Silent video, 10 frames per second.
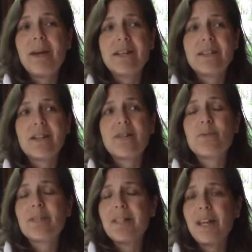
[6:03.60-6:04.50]

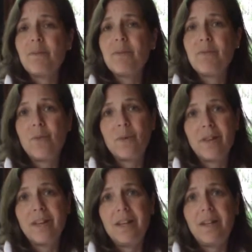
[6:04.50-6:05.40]
Pan-STARRS was named for
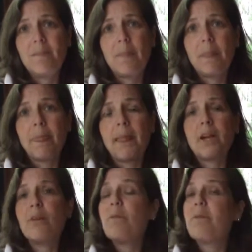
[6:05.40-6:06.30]
the
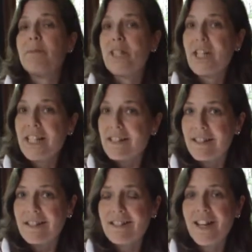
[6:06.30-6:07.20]
group of machines
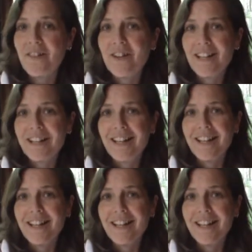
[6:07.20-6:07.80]
that discovered it.